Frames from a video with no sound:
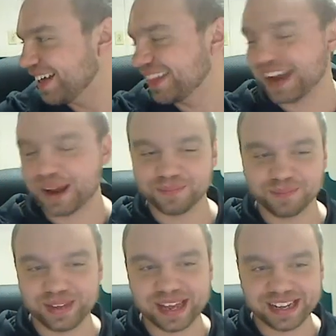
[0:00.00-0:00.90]
that
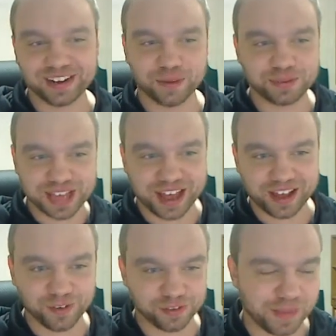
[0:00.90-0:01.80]
I'm getting upset
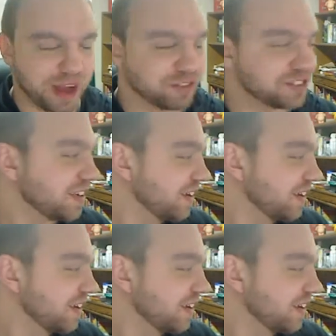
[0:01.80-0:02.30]
over a mouse.